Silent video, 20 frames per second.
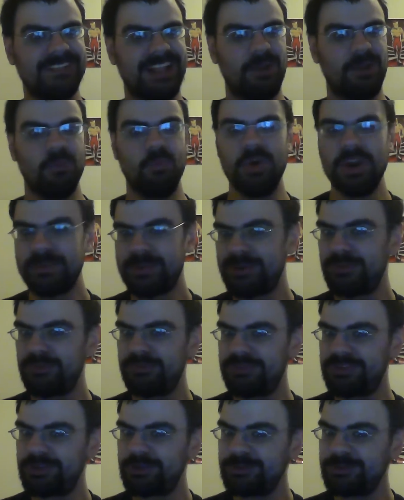in one of
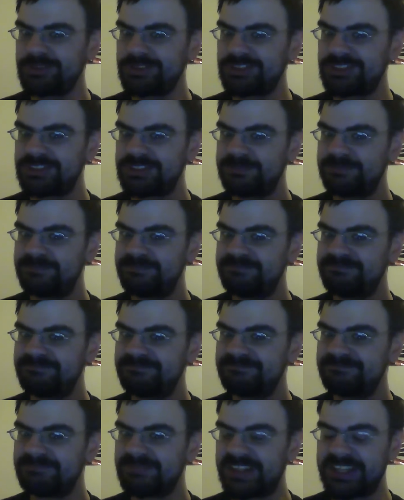the reviews
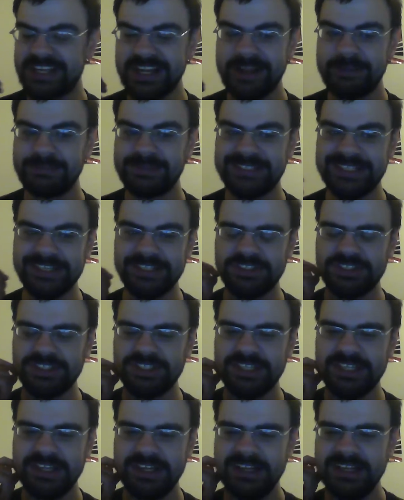in the comment
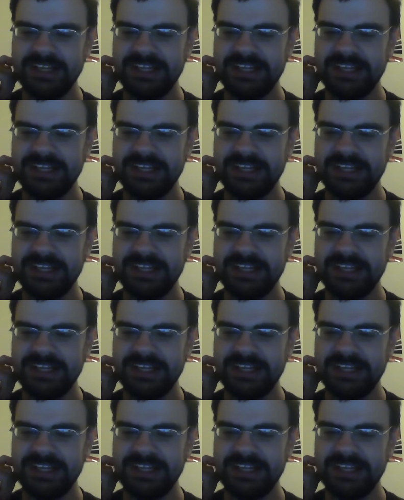section,